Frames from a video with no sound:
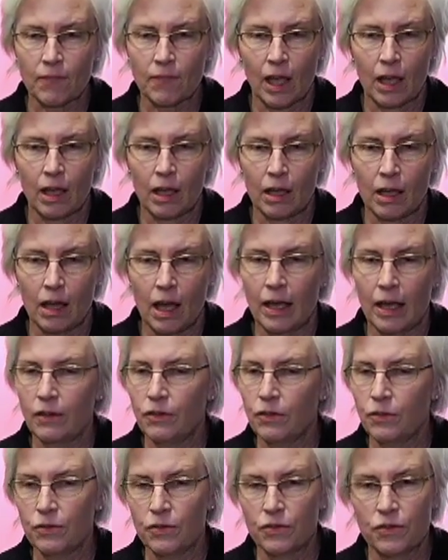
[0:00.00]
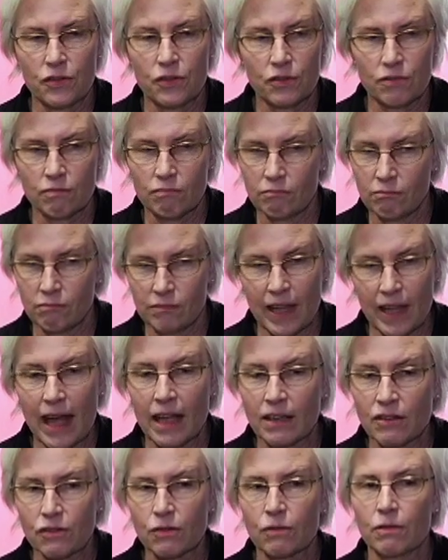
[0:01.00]
I use
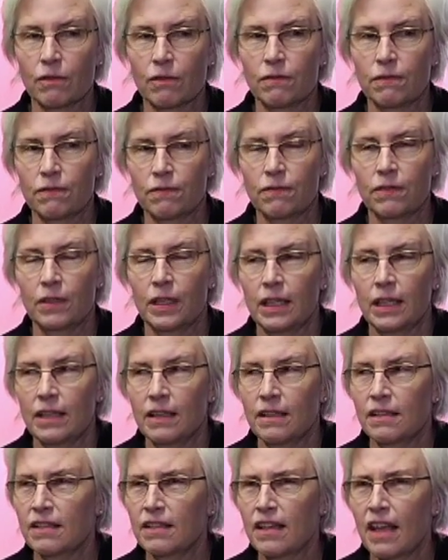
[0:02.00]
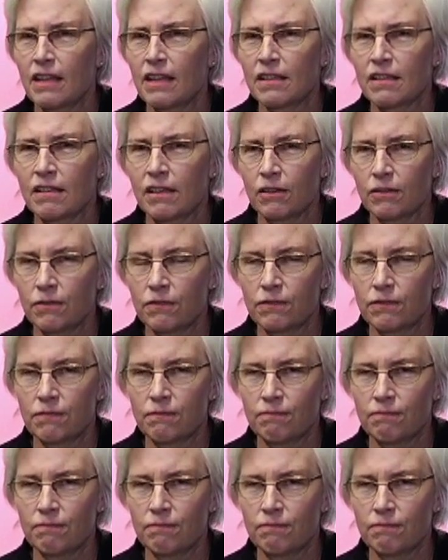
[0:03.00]
that sort of sense of